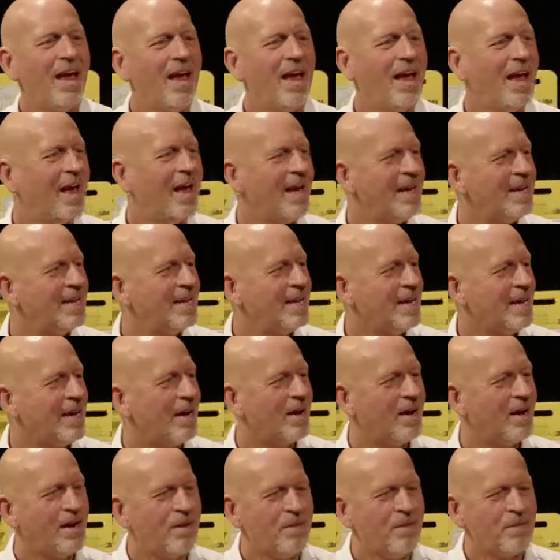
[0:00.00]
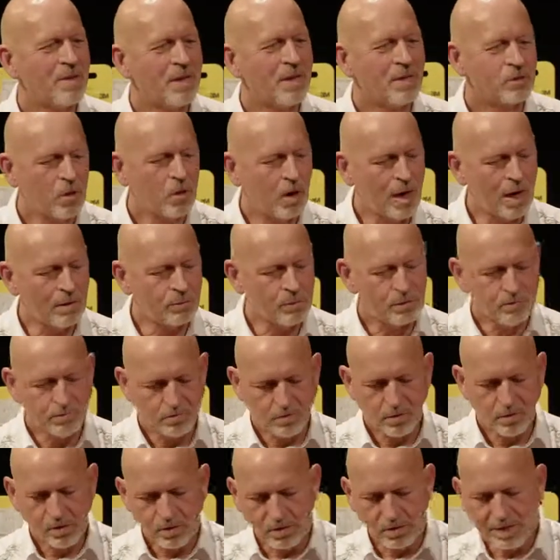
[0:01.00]
And uh, so I'm
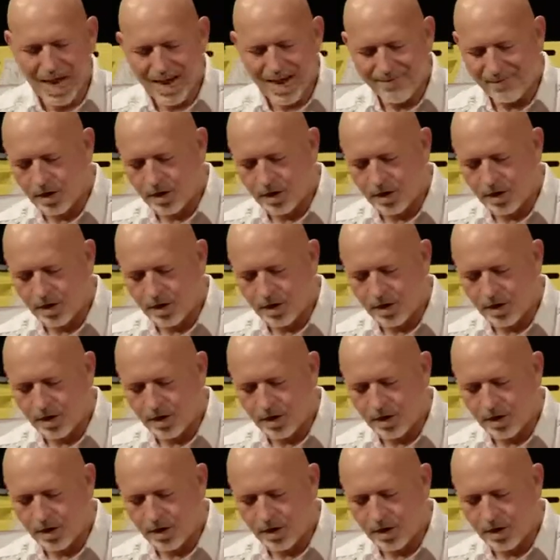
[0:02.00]
diving